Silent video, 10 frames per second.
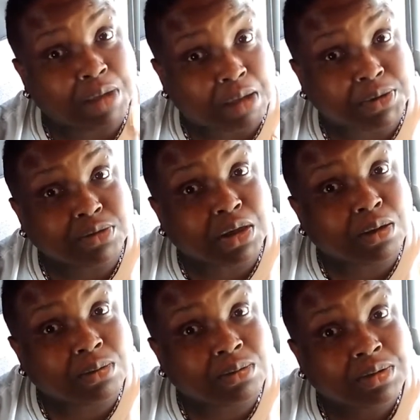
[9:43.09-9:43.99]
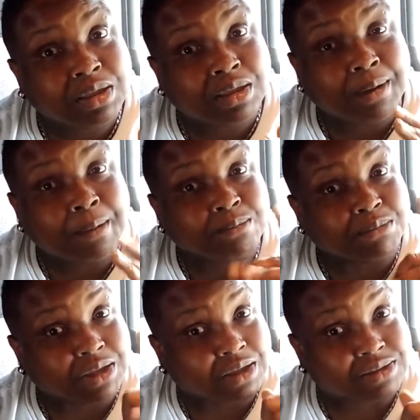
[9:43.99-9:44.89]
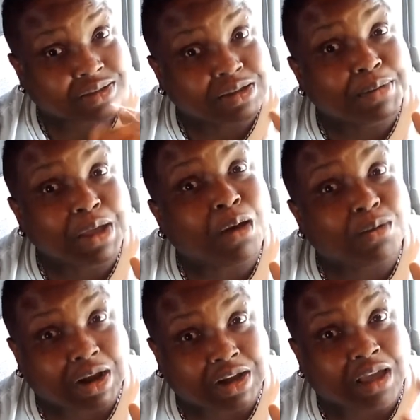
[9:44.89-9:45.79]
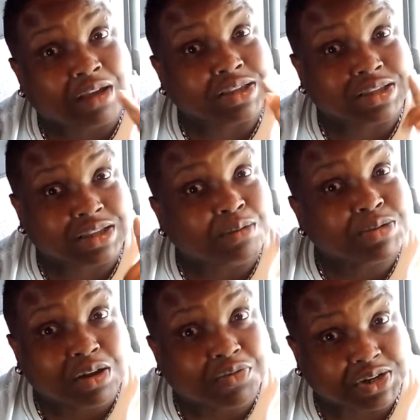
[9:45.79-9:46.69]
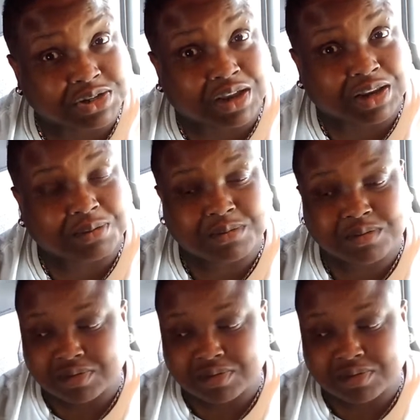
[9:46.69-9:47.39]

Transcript: I'm happy you do because it's gonna be on right now because I'm so frustrated.